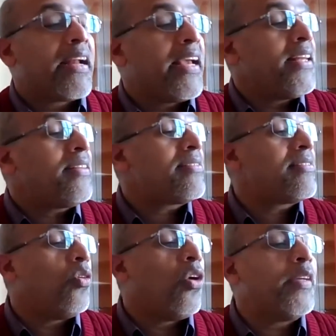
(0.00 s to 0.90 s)

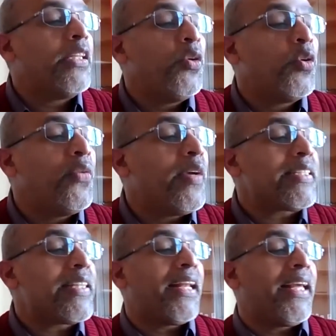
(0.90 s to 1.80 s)
reigns over the
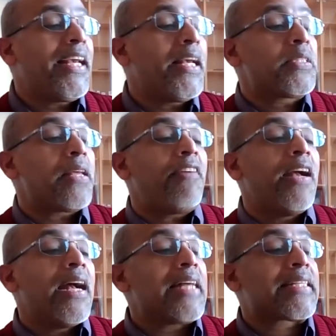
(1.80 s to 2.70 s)
universe, that he himself
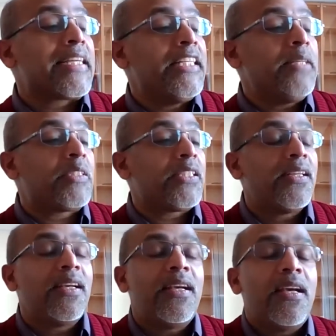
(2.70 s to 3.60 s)
has redeemed
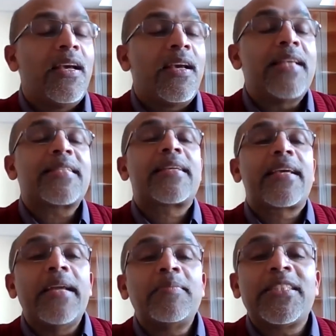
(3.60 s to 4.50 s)
his
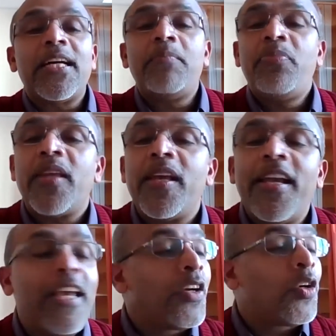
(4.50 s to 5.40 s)
kingdom
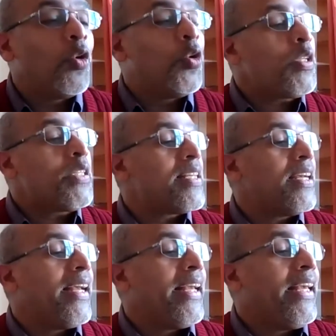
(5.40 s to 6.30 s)
includes
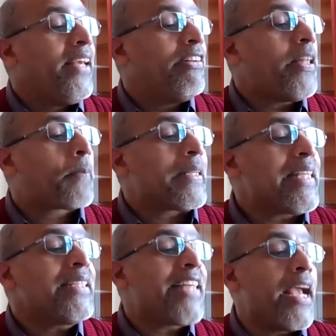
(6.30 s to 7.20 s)
even the
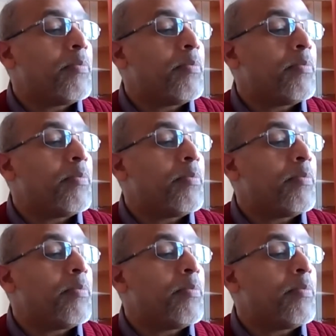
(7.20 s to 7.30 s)
present